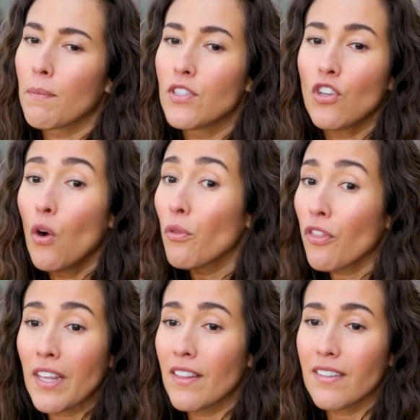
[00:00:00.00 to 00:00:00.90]
But don't
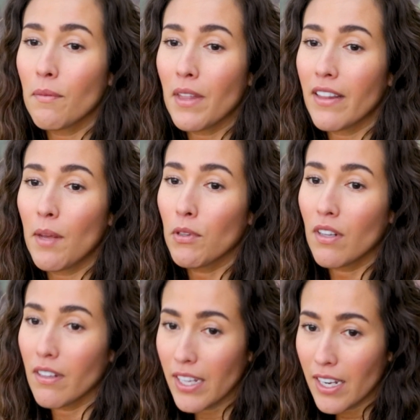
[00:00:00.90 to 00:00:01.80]
think that something
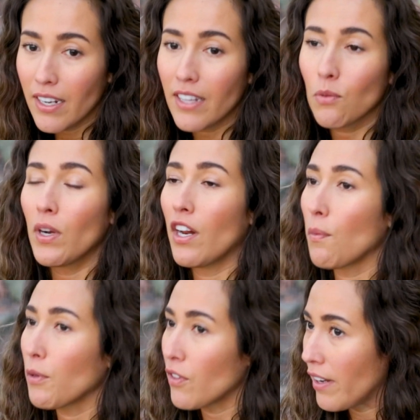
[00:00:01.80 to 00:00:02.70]
labeled clean is
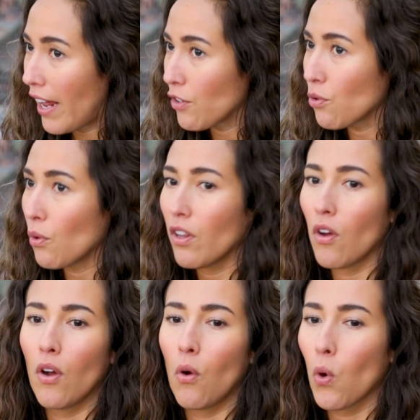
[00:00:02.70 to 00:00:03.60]
100% natural
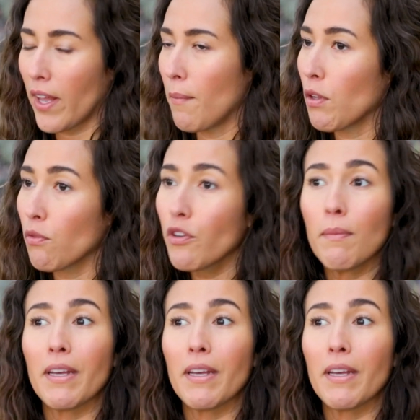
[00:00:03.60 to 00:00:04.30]
or chemical free,